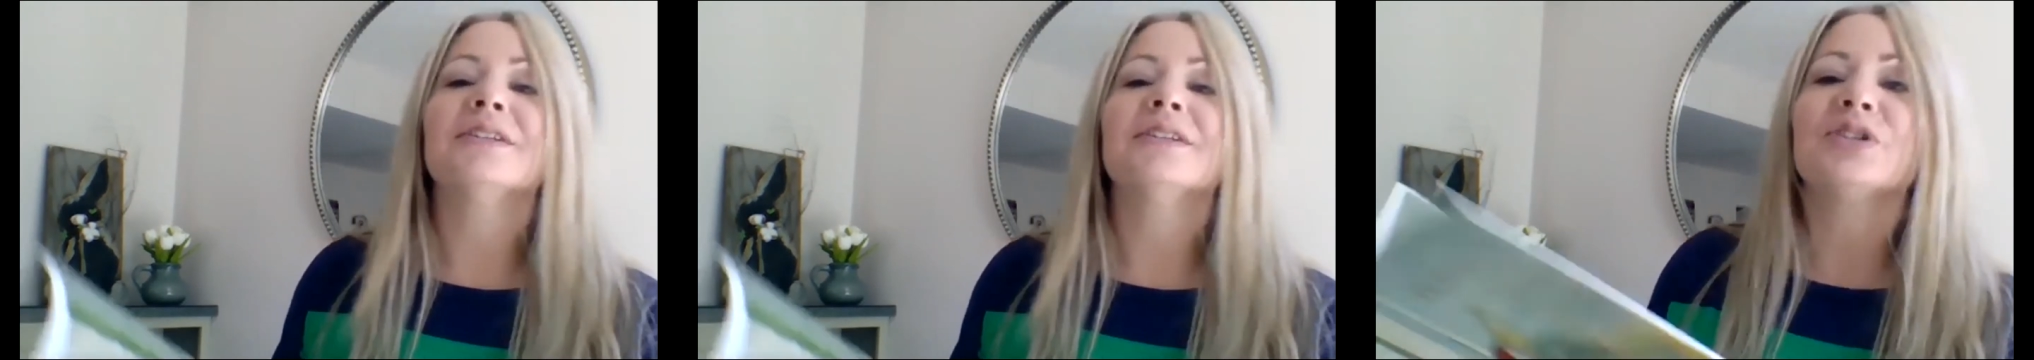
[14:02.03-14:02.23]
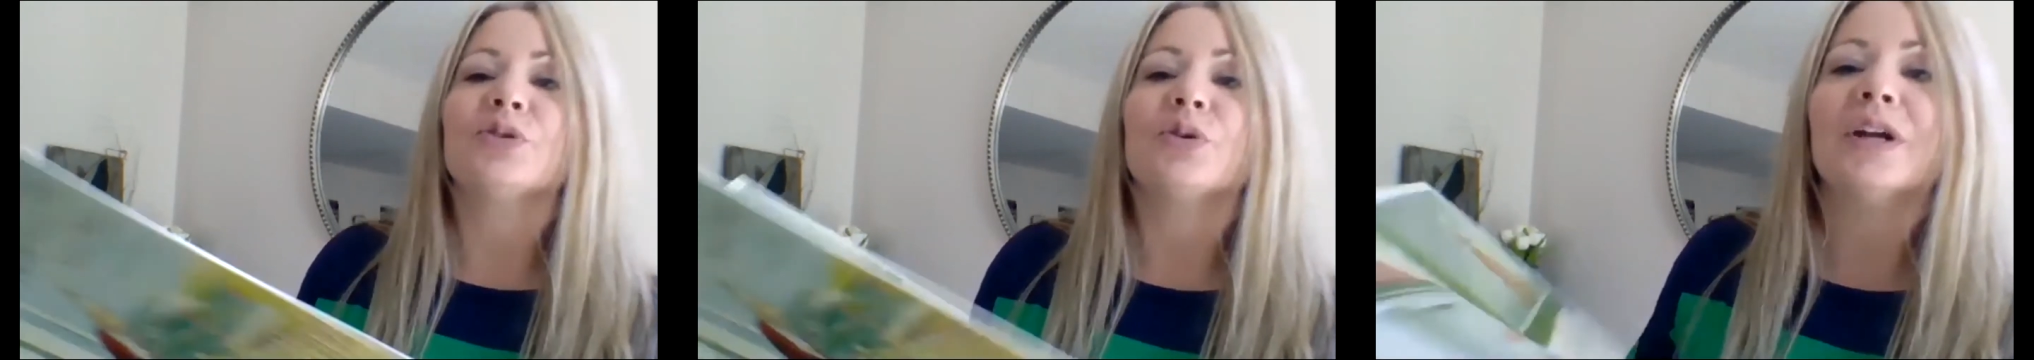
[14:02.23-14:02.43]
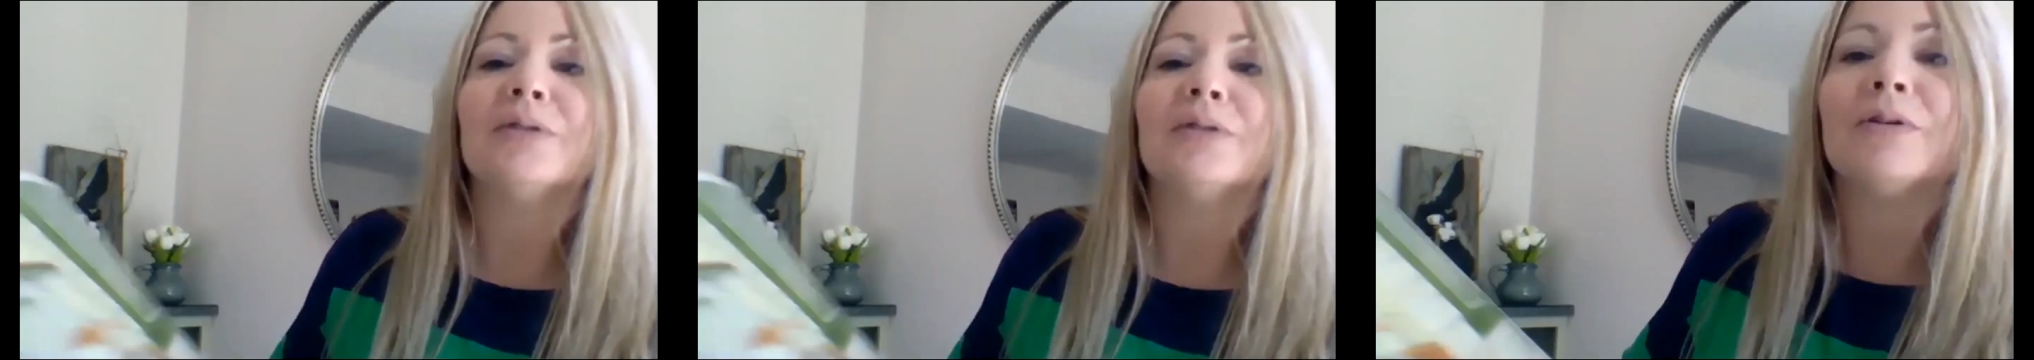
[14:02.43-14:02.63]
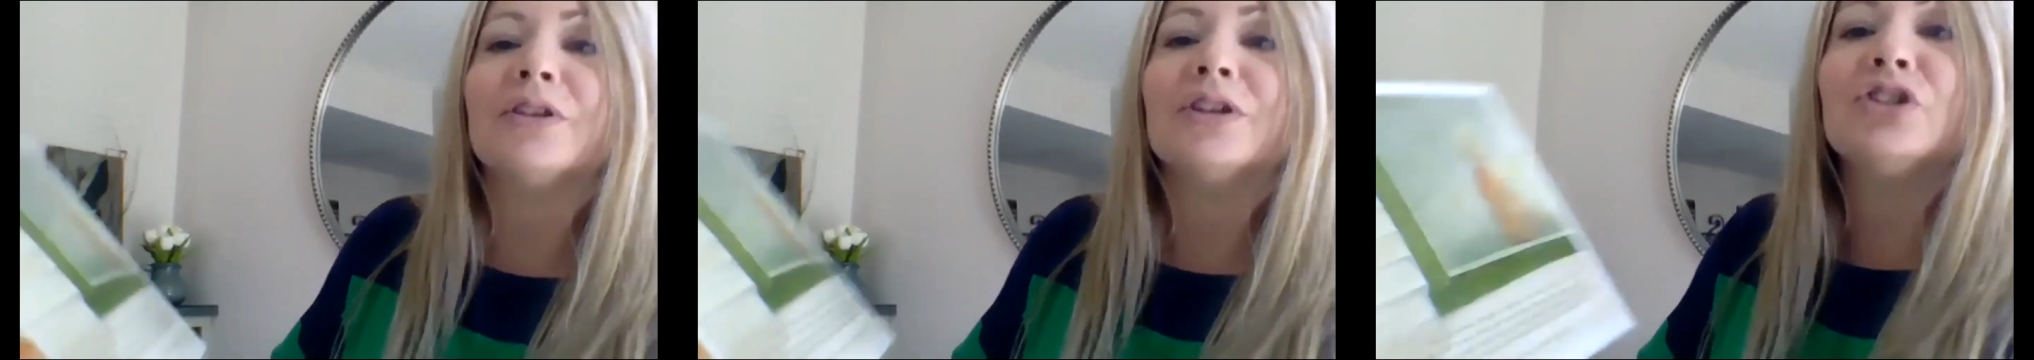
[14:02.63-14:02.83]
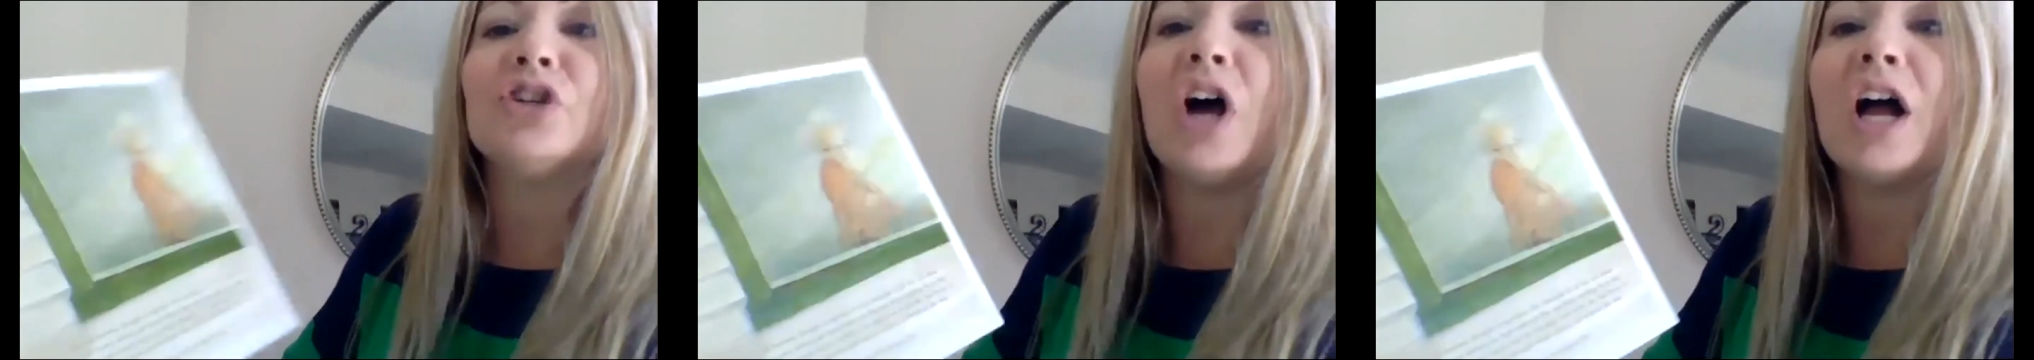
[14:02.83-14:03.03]
story where the
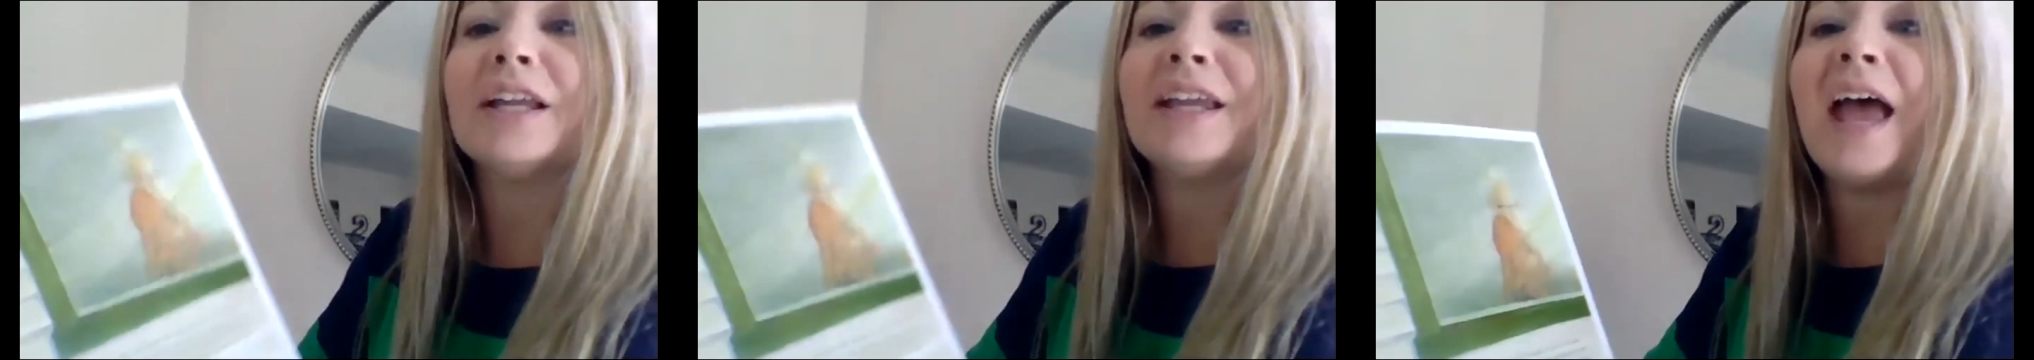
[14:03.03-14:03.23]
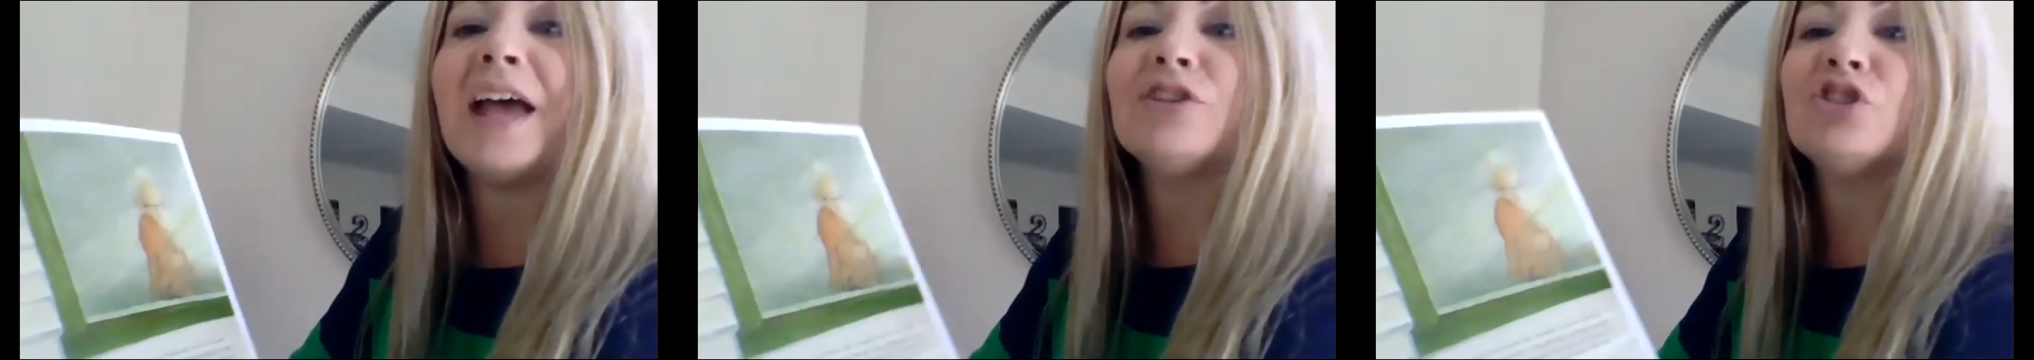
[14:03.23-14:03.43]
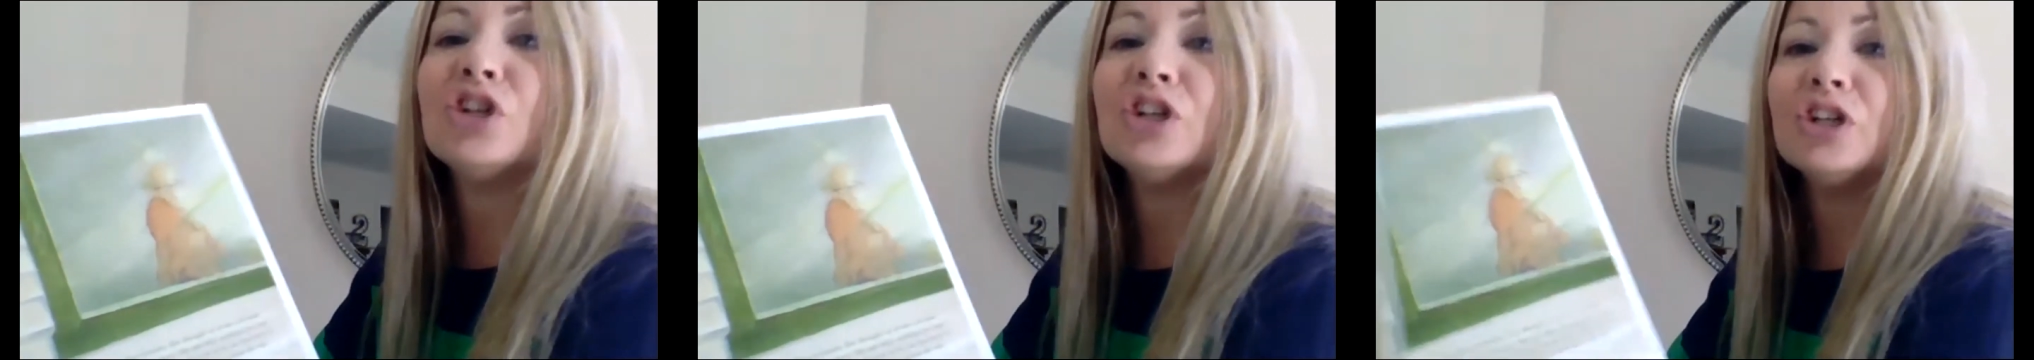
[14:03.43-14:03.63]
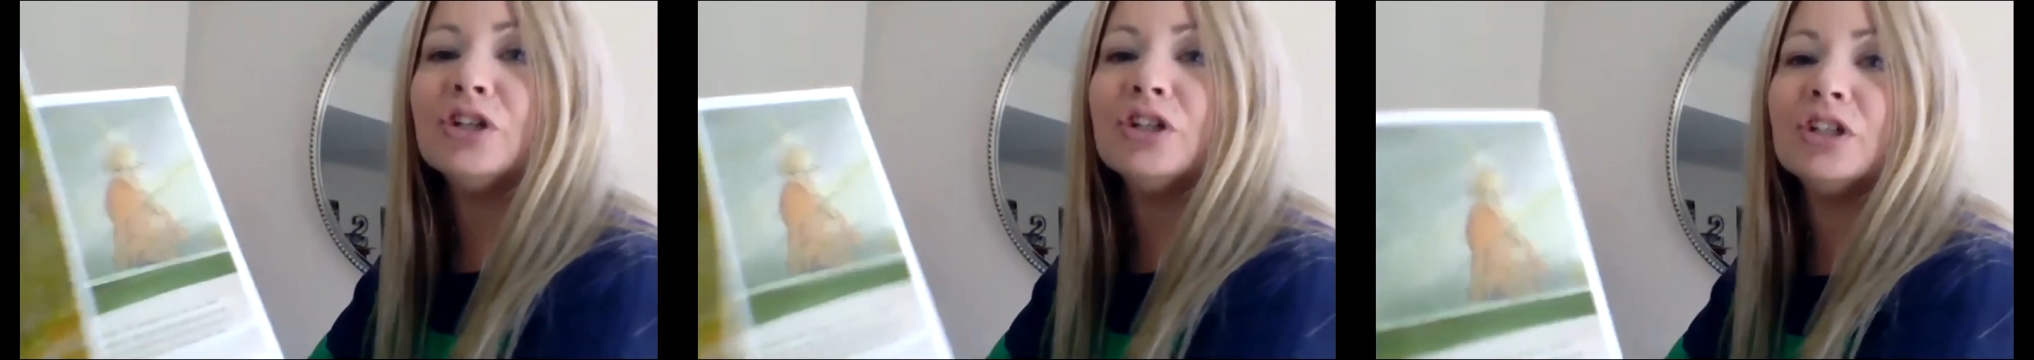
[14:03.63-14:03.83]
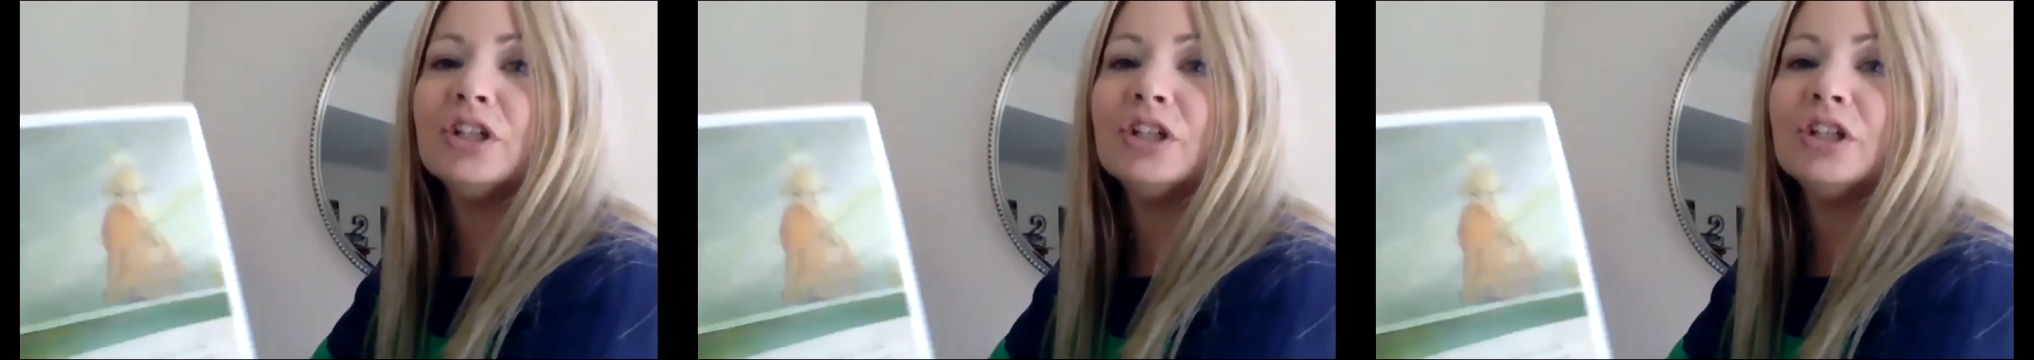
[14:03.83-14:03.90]
dog catcher